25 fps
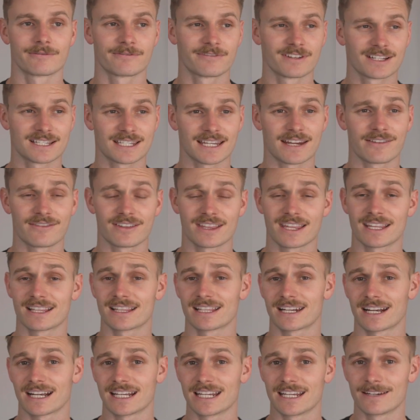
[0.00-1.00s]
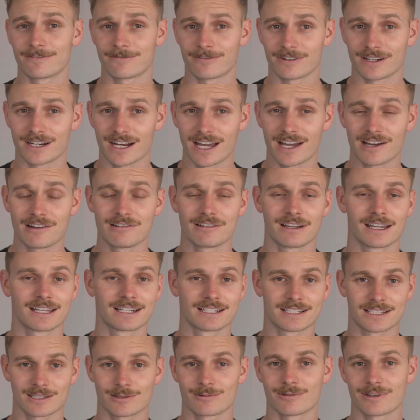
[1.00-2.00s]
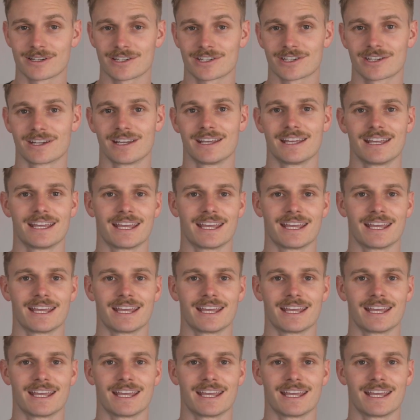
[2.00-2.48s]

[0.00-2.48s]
fits everything that I need for now at a squish,